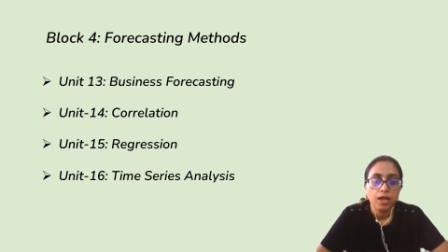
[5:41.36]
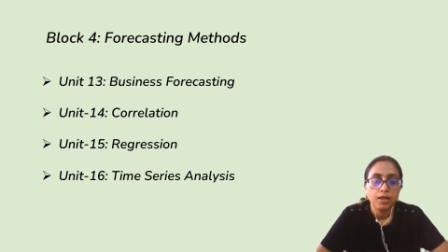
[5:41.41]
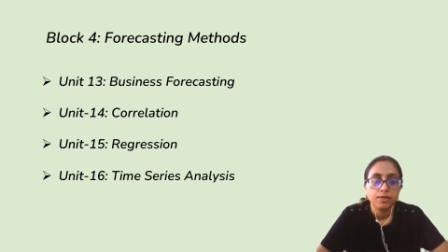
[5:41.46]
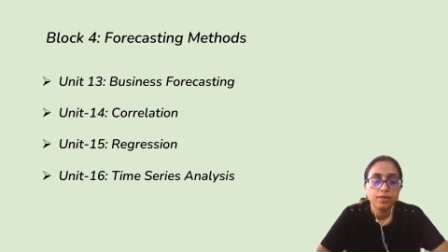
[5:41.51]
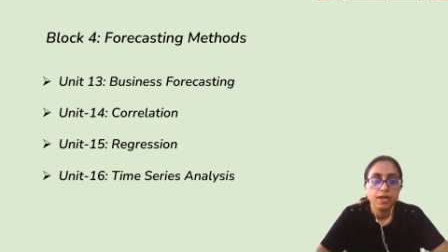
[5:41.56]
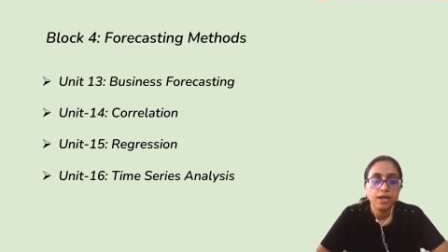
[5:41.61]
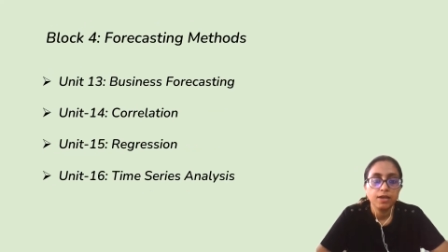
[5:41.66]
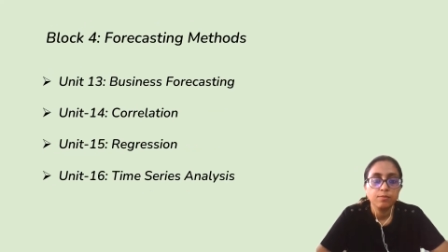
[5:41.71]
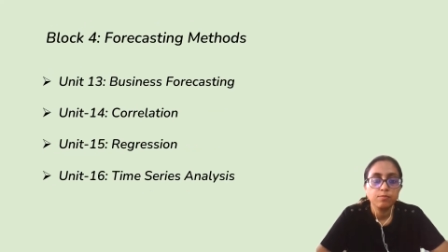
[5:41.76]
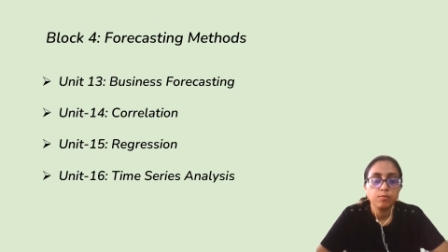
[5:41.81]

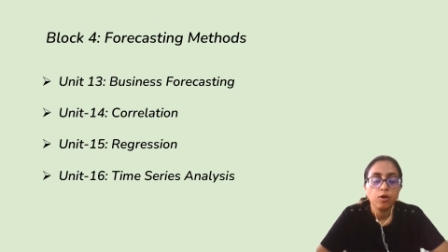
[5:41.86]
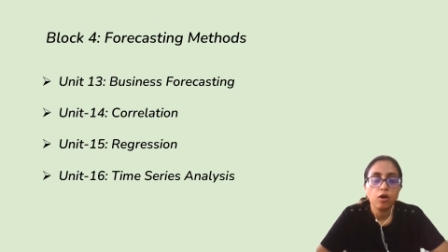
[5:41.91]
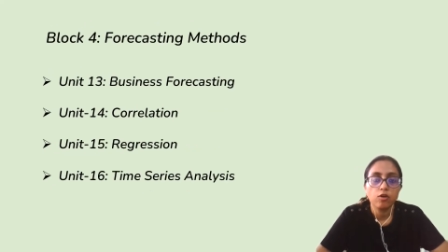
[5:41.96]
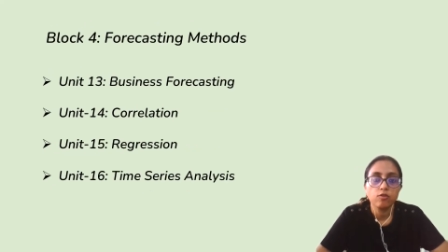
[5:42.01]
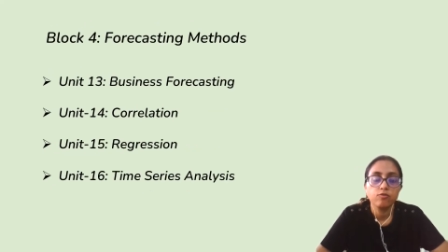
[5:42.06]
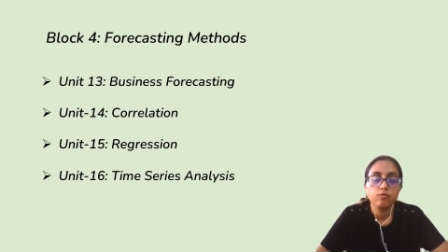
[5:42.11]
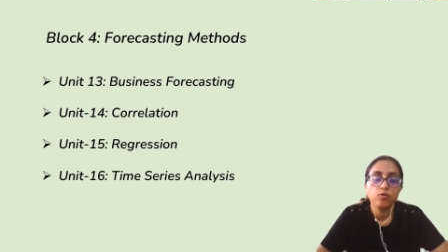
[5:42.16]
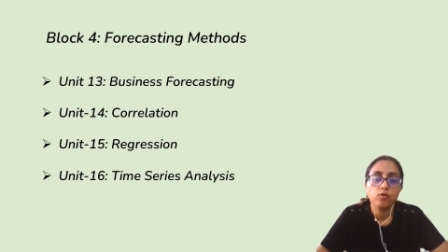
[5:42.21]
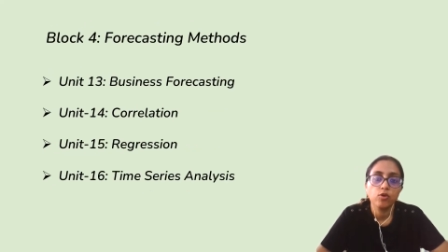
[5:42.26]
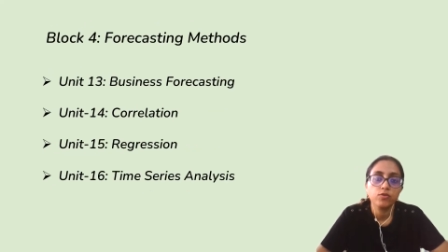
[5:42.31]
Then block
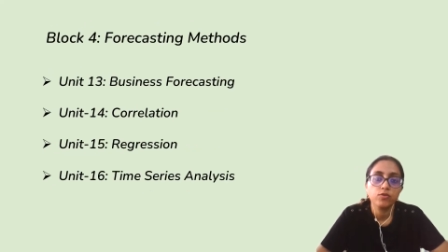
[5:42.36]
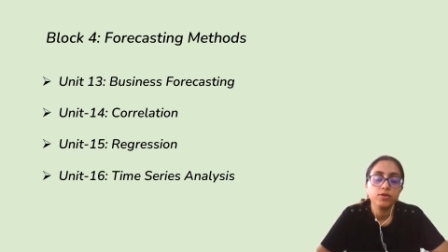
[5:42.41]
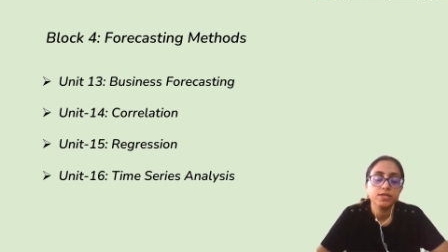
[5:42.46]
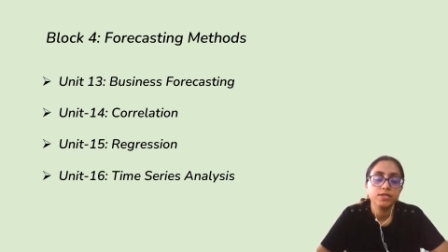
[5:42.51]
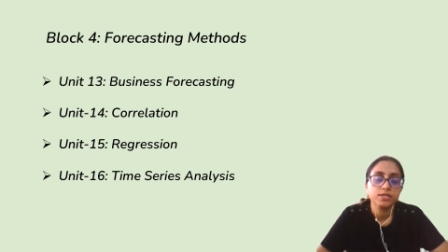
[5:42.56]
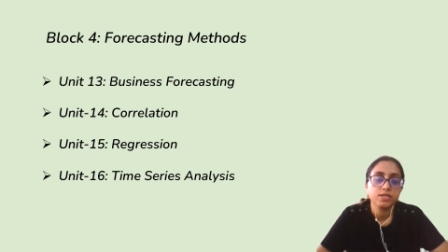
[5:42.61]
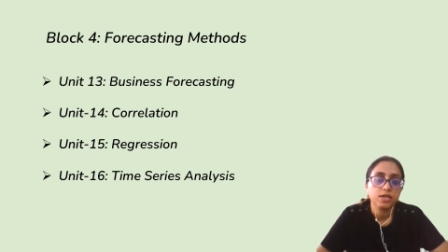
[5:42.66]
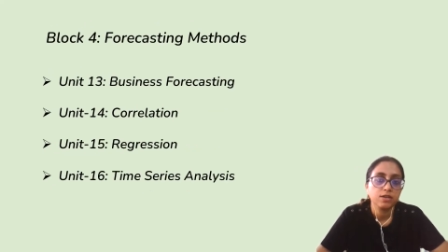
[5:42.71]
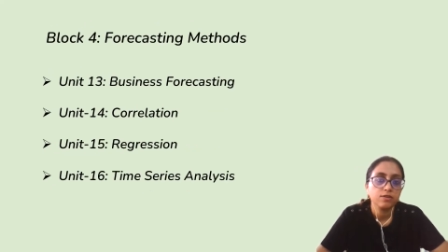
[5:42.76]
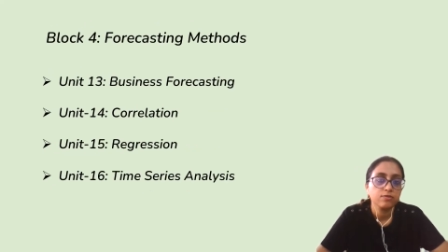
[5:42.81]
4, we
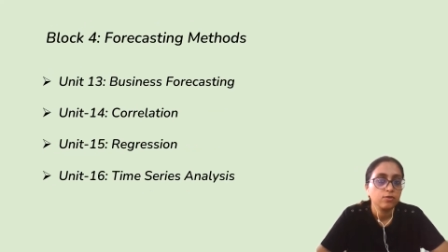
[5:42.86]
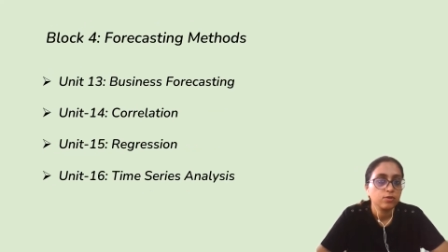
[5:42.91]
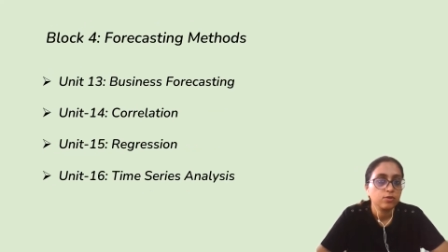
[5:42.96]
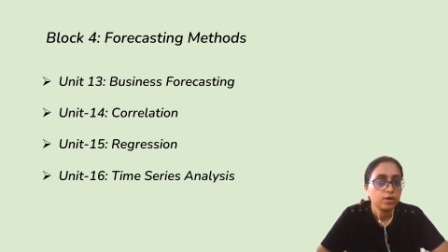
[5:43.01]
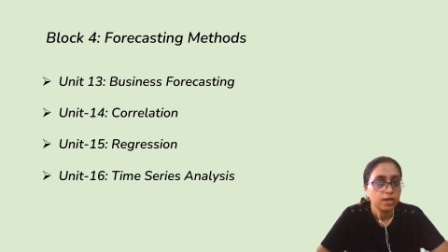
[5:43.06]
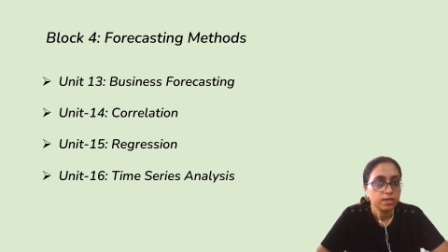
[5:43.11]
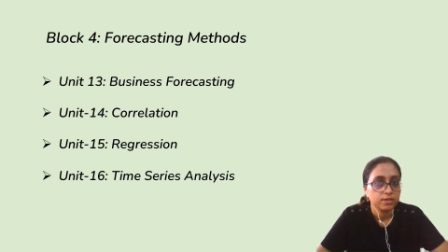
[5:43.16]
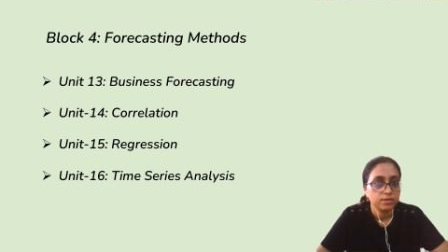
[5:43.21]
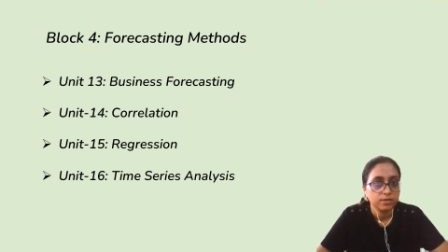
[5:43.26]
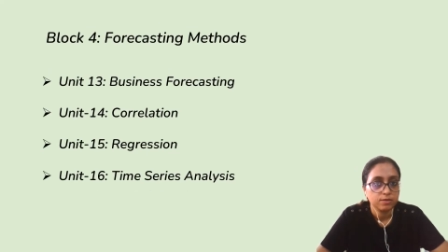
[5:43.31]
study
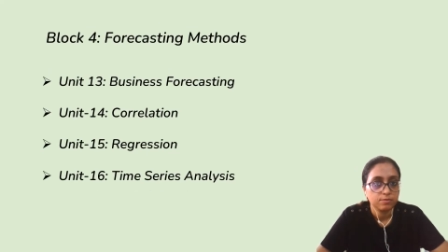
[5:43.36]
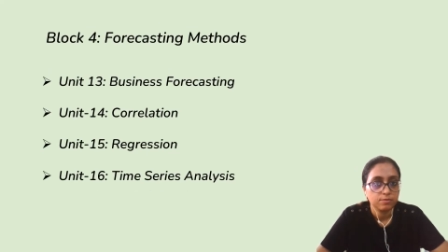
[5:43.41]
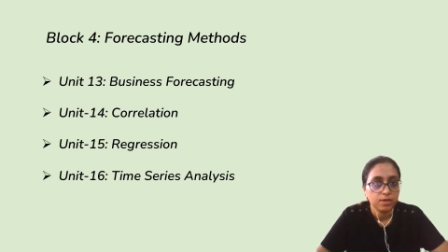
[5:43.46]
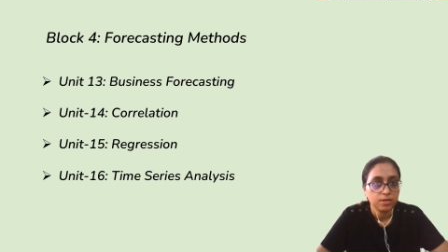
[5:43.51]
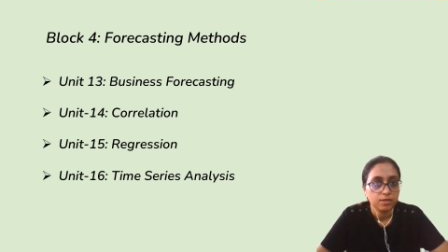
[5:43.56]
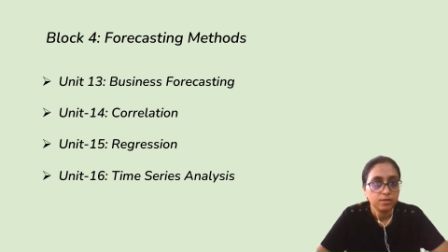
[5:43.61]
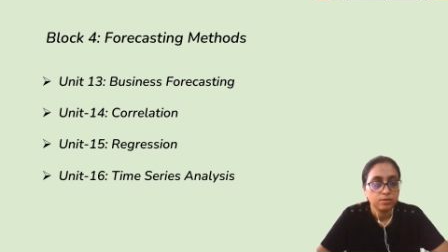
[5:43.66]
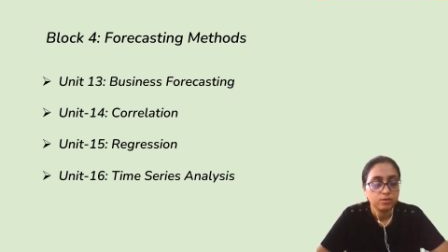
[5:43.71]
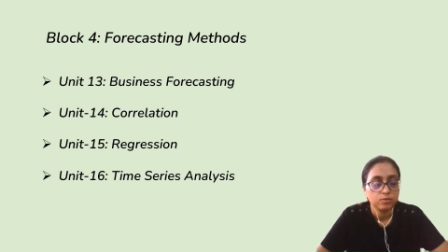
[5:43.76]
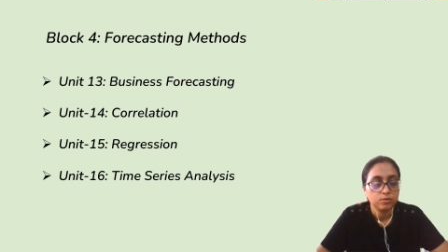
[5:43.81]
forecasting methods.